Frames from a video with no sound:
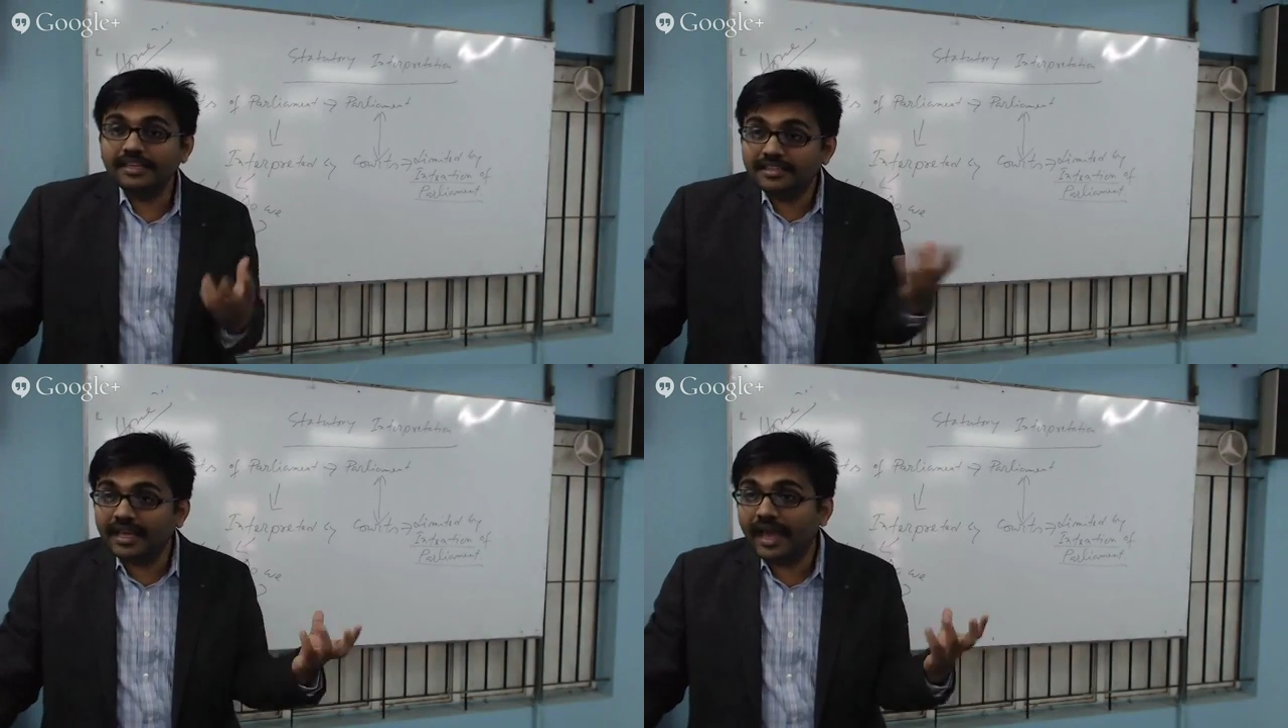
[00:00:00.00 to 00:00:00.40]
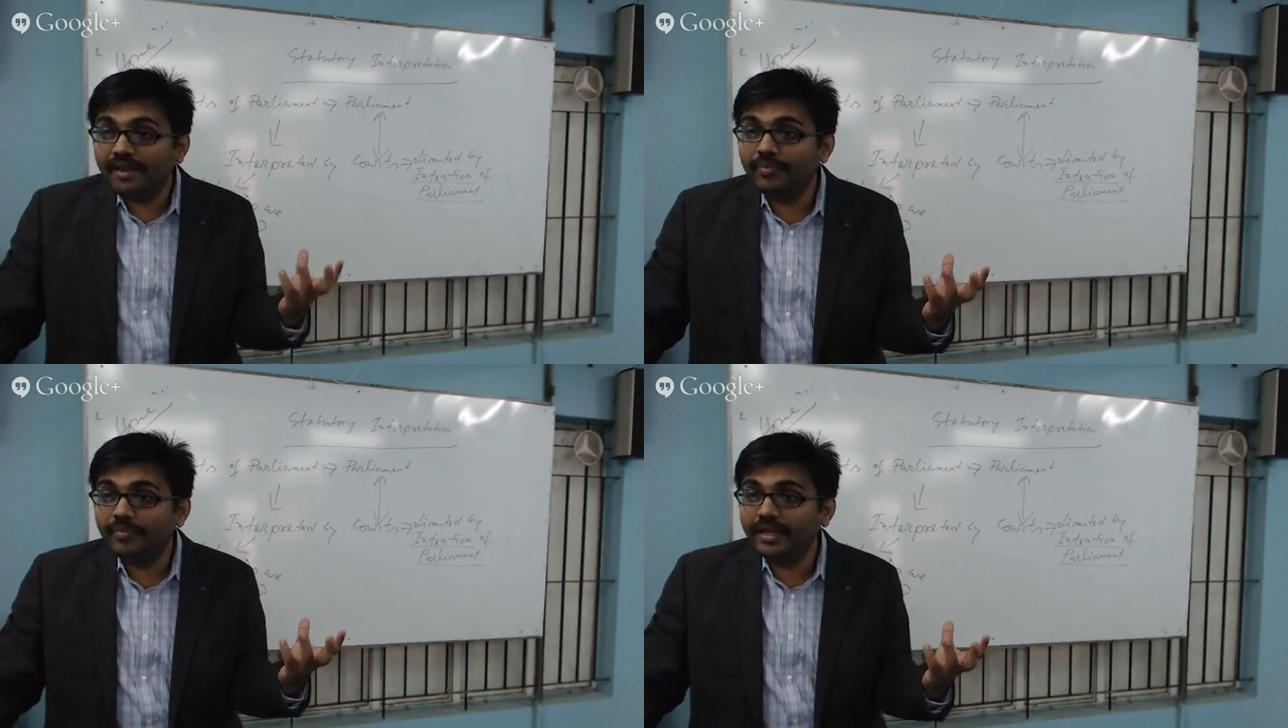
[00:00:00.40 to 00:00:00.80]
it
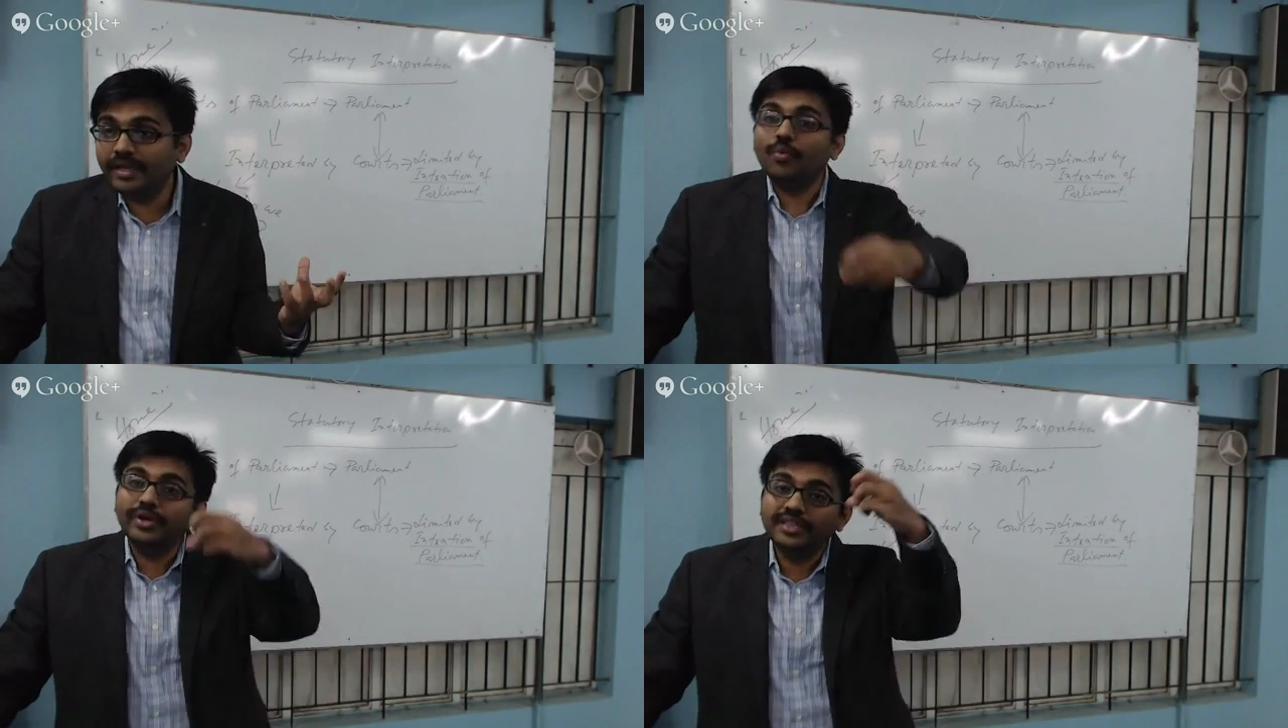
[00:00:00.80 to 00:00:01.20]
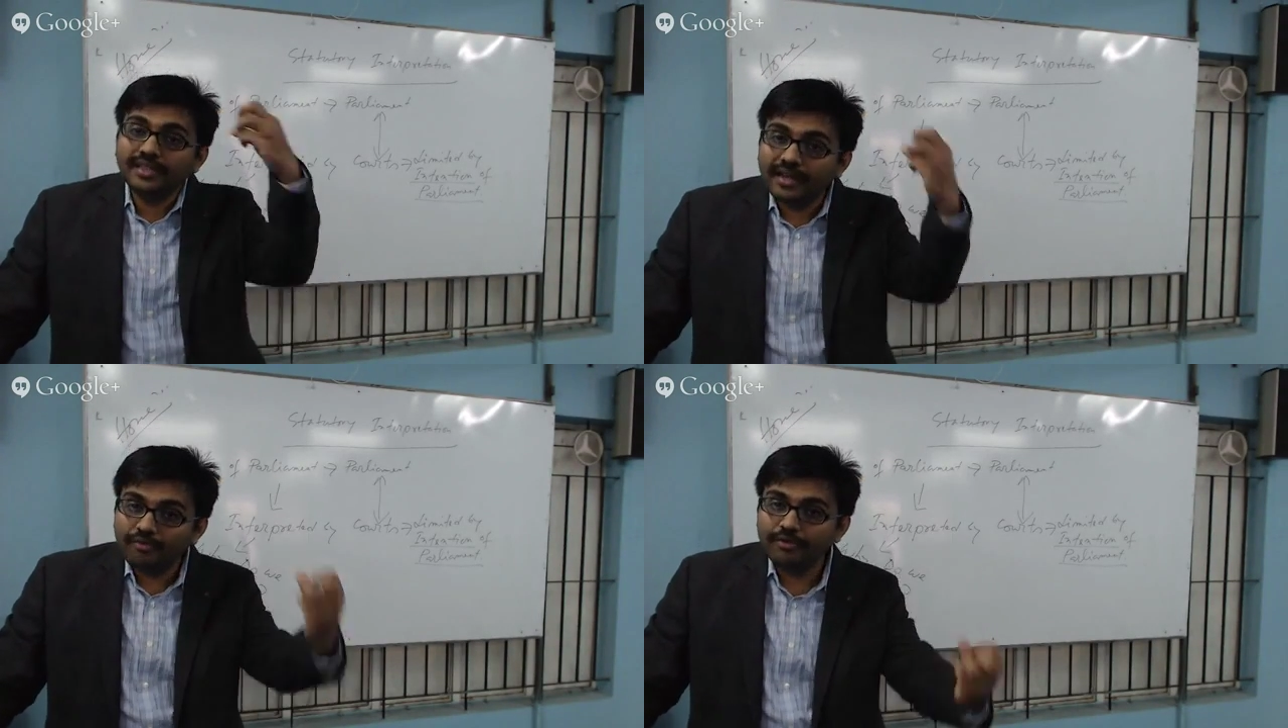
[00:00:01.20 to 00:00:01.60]
can be within
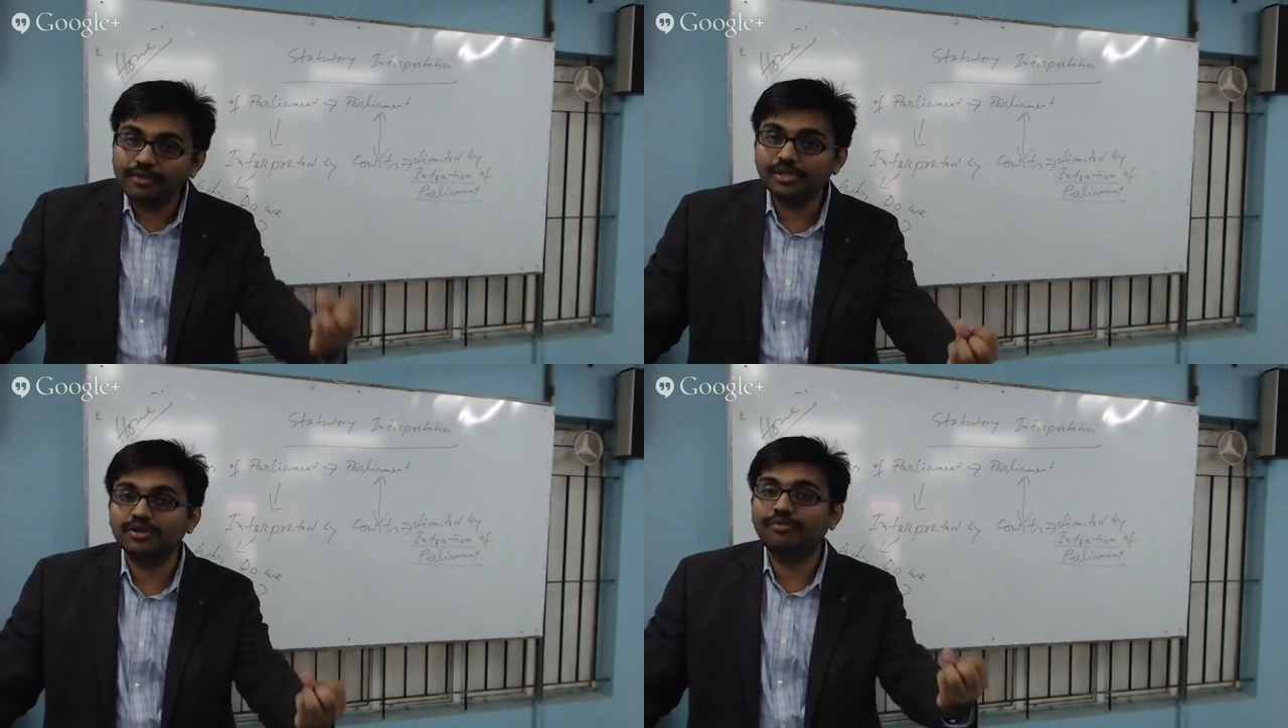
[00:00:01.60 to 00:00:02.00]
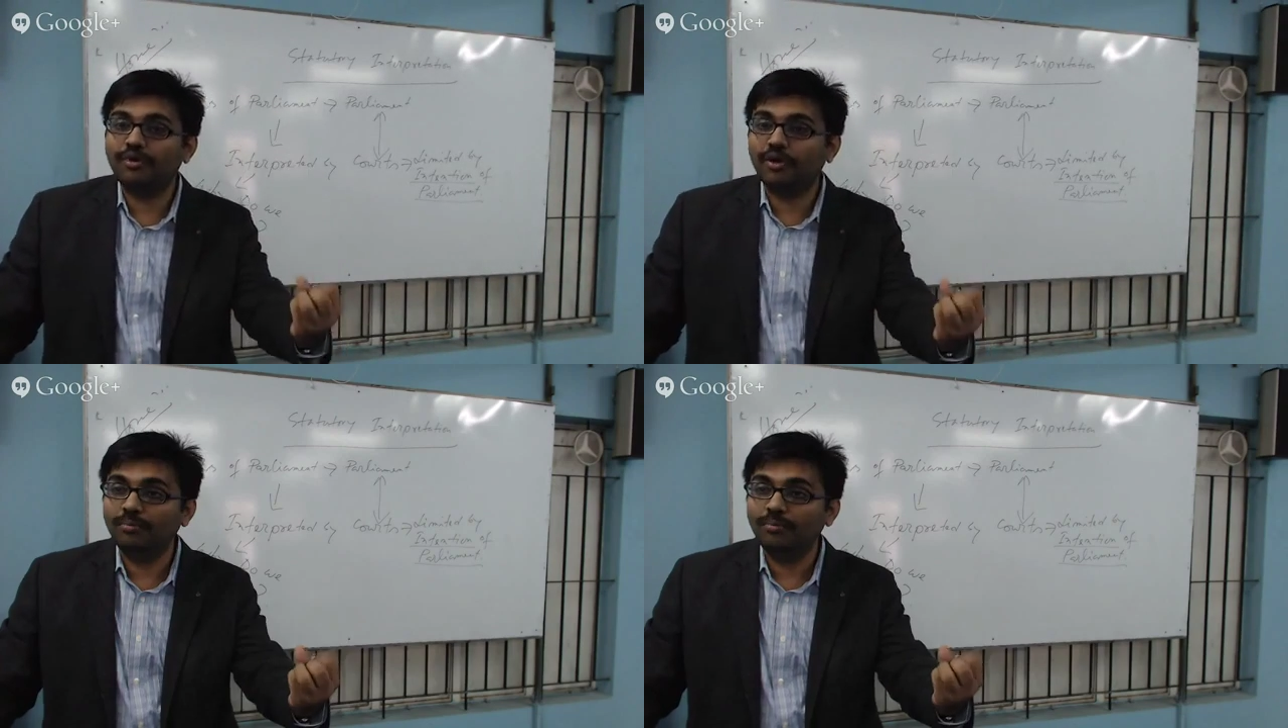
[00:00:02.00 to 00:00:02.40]
the definition of
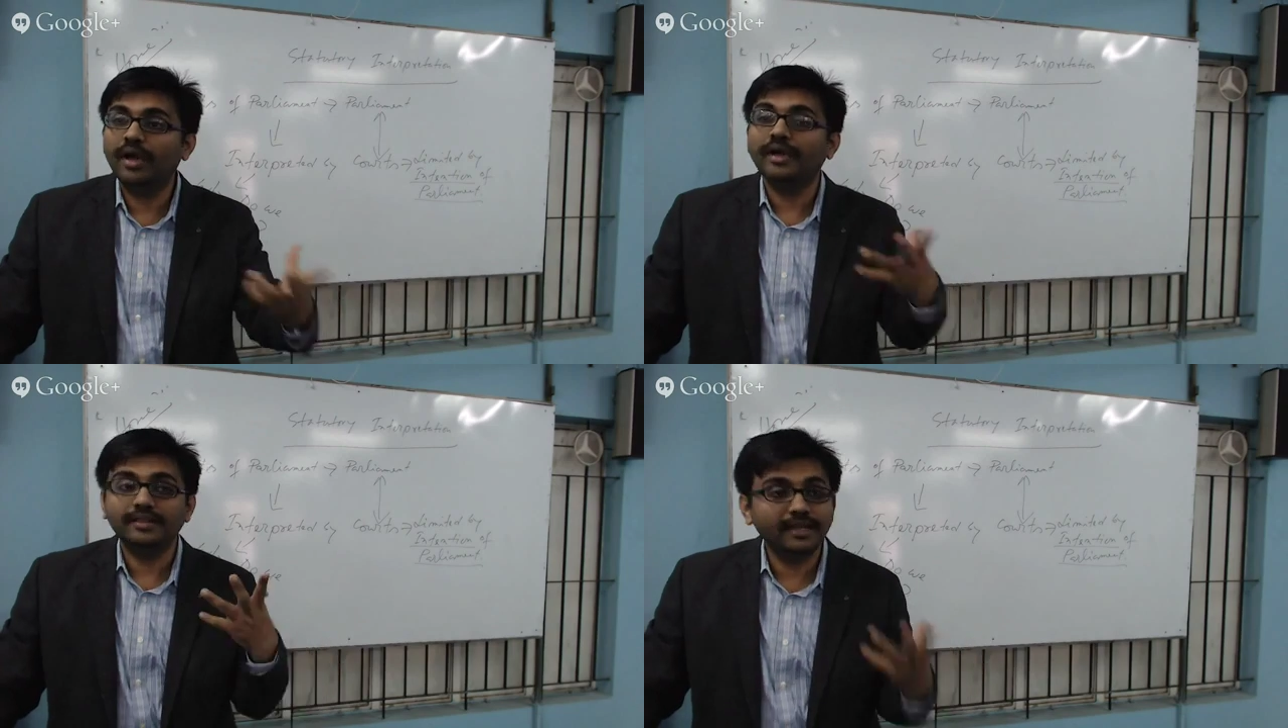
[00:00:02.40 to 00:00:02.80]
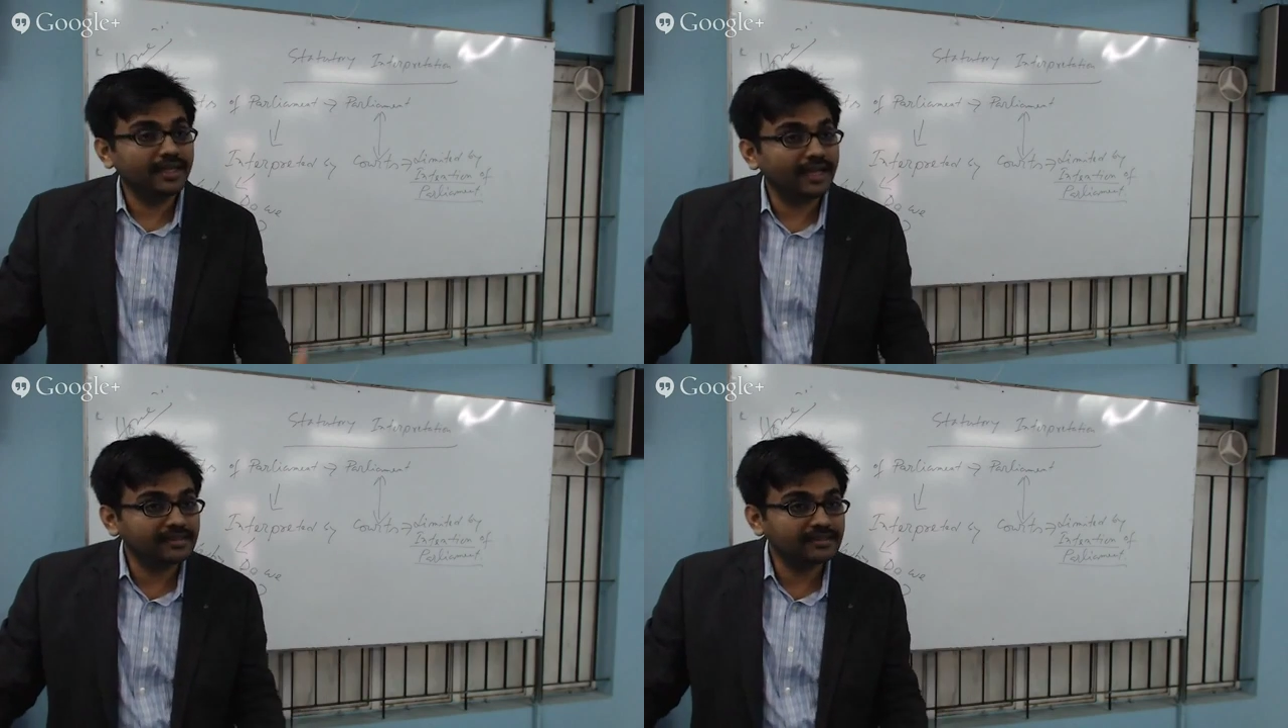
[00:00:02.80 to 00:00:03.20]
home, then
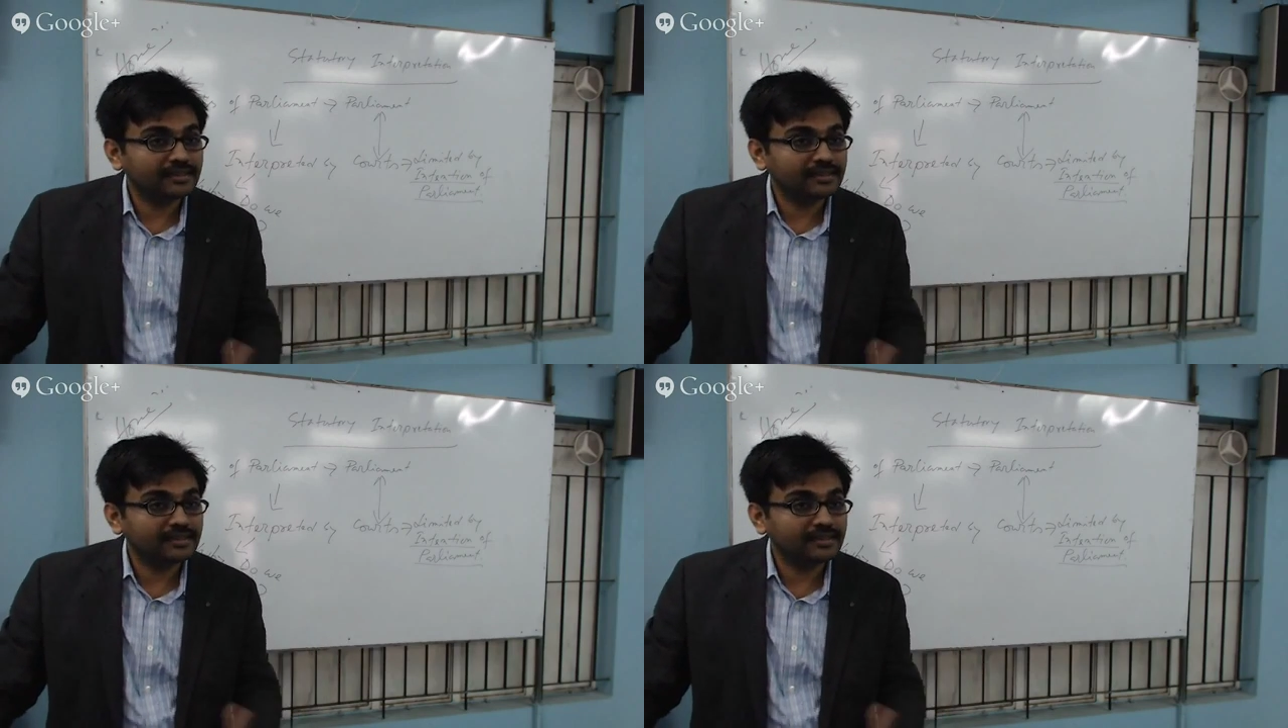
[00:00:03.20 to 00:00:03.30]
yes,